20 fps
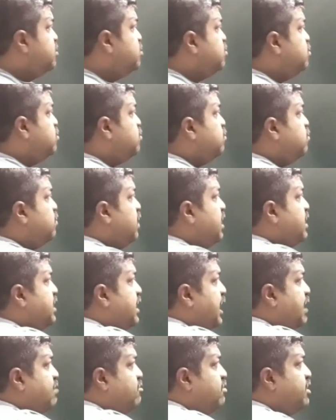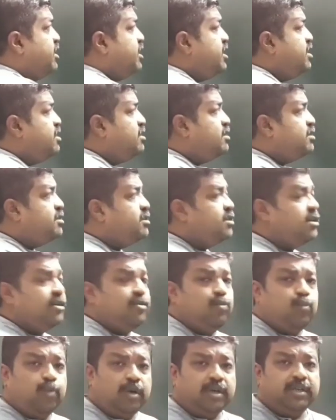So while calculating
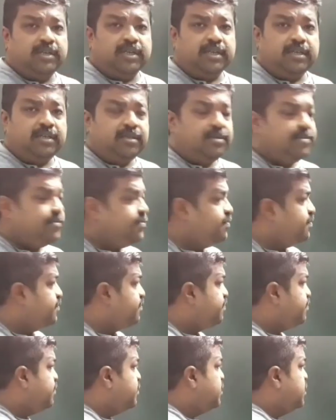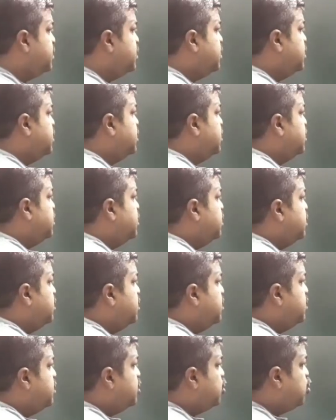work done,
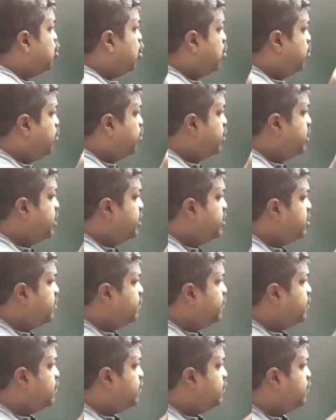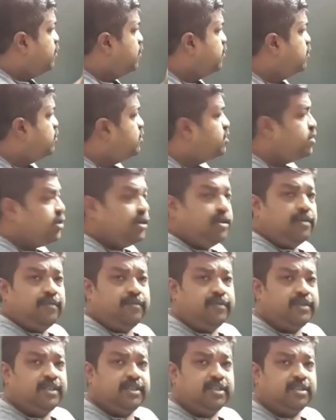the component of force
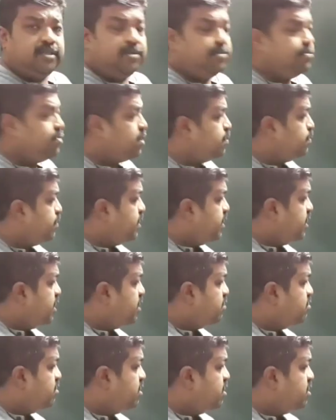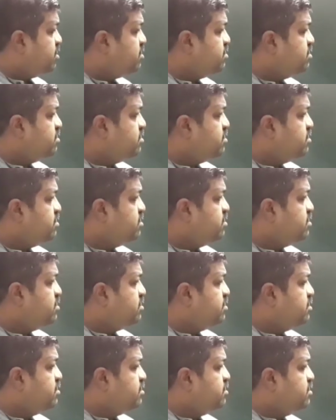which is perpendicular to
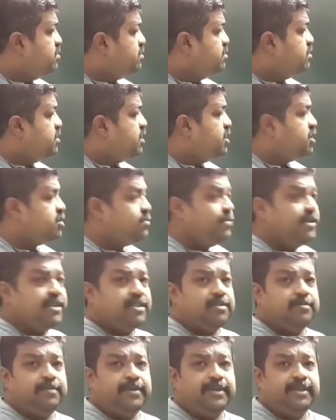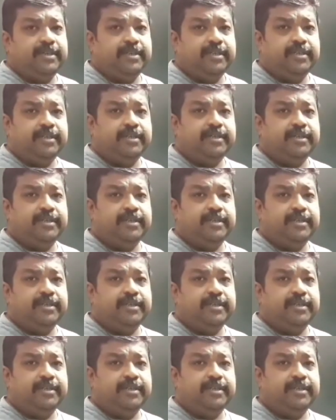the displacement,